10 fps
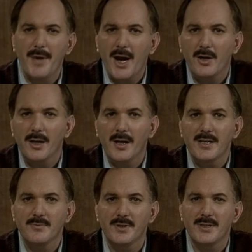
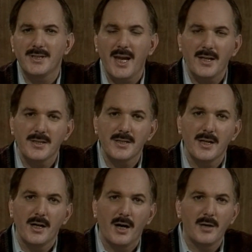paralyzed with intense,
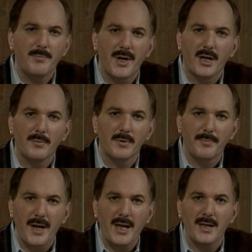unbearable
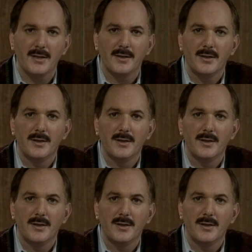pain.